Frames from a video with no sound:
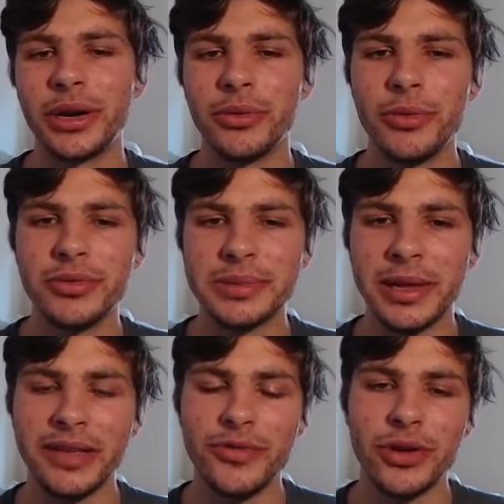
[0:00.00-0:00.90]
a removal
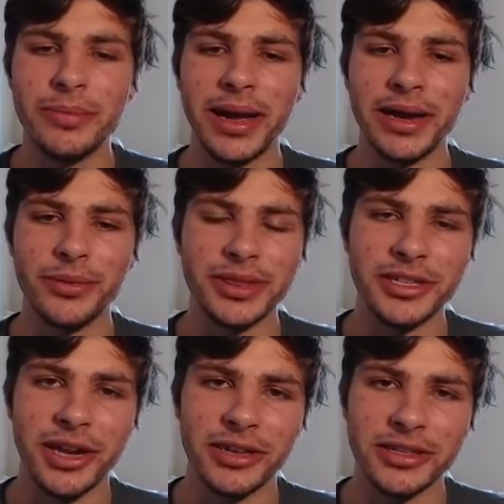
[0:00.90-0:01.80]
spell if you combine it with the
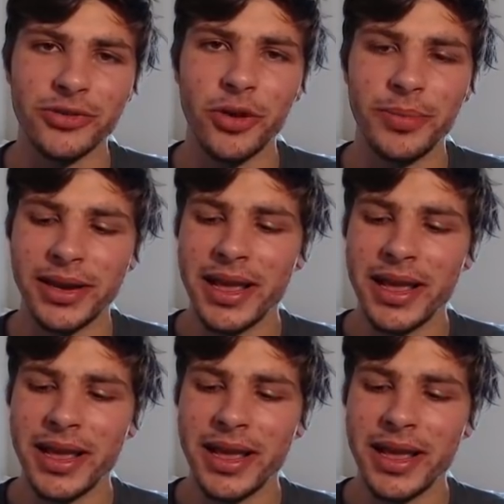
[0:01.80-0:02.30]
Toxic Scorpion.